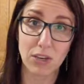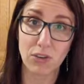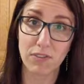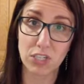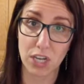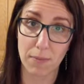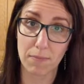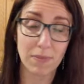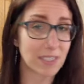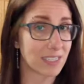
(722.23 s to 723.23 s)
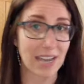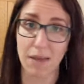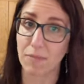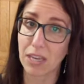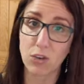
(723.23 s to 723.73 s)
you need a gym. This does
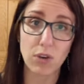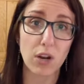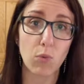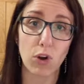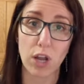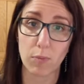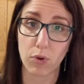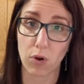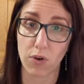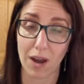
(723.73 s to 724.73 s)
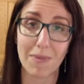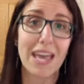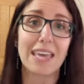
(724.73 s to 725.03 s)
not mean you need a workout program.